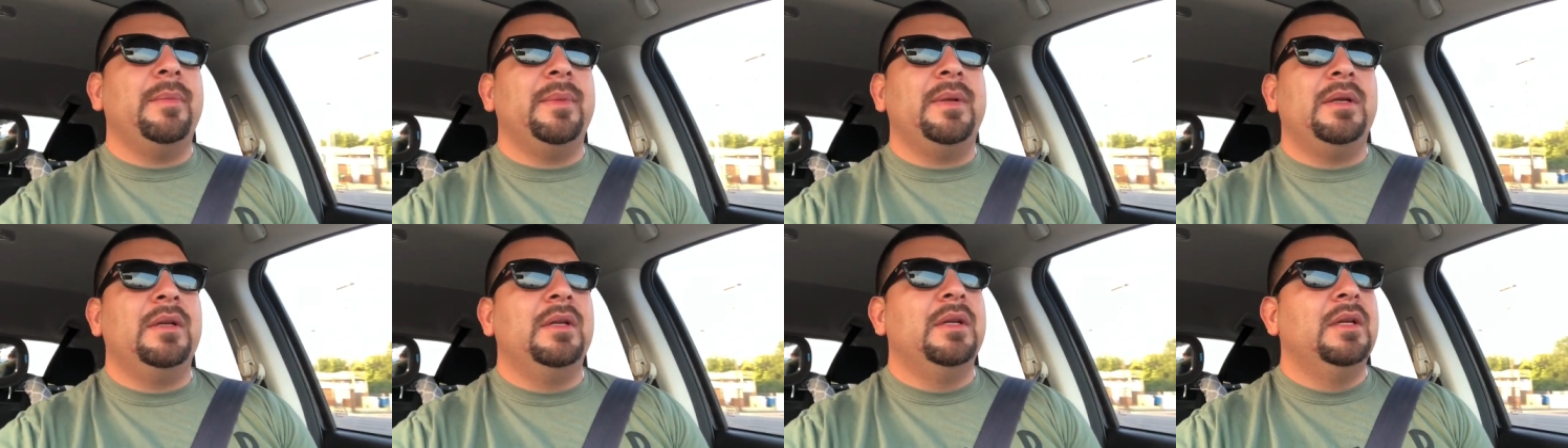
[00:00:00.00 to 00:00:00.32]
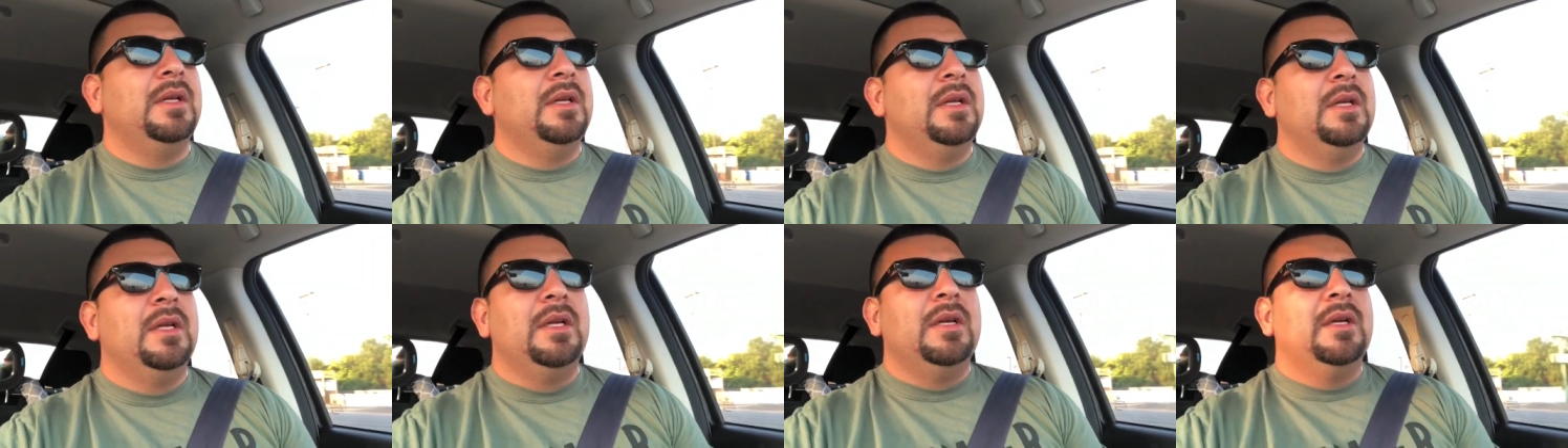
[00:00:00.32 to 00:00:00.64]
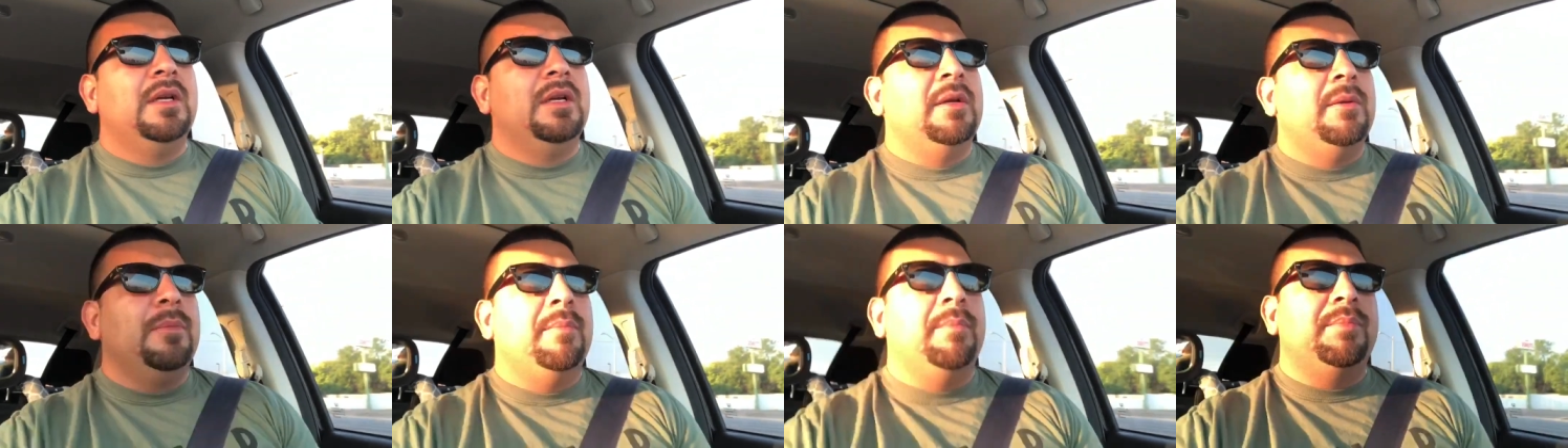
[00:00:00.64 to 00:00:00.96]
and
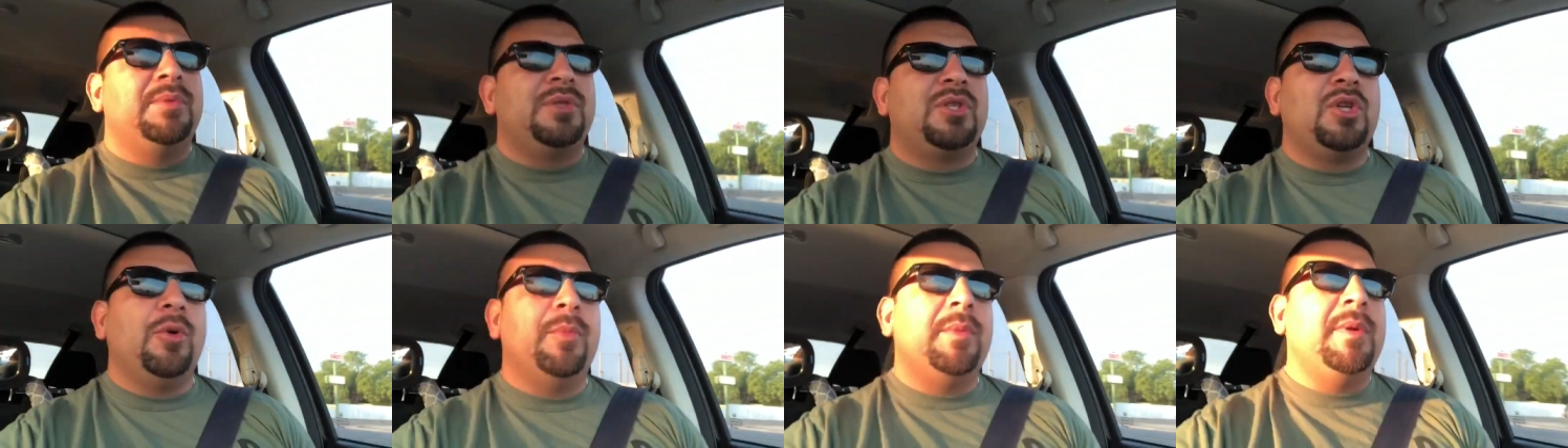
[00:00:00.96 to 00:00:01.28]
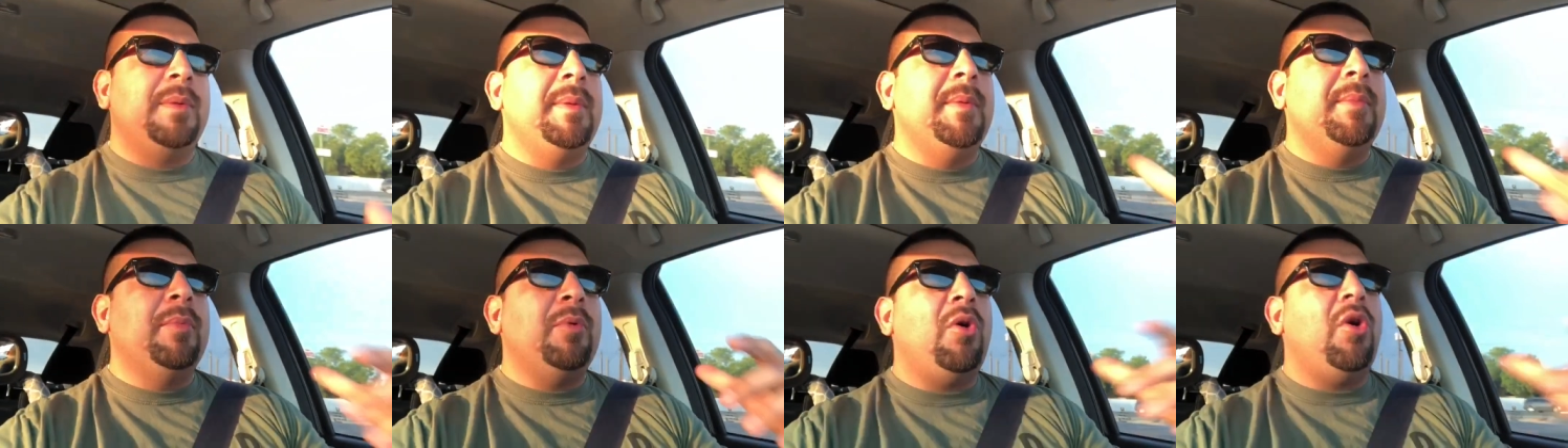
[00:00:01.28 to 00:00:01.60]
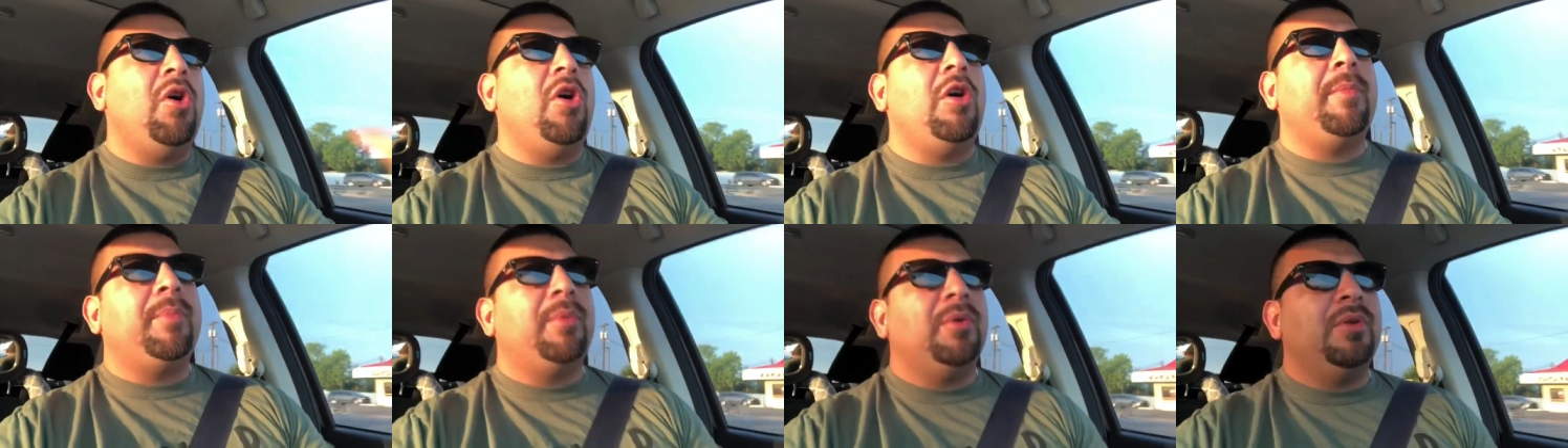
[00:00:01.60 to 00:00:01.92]
so many people
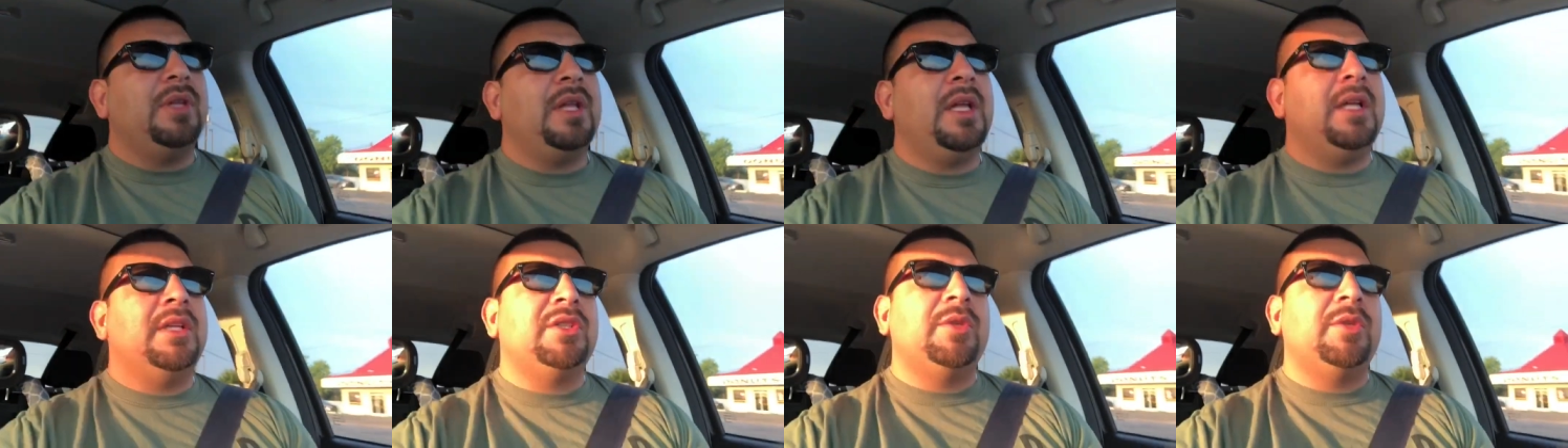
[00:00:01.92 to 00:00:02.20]
harp on that.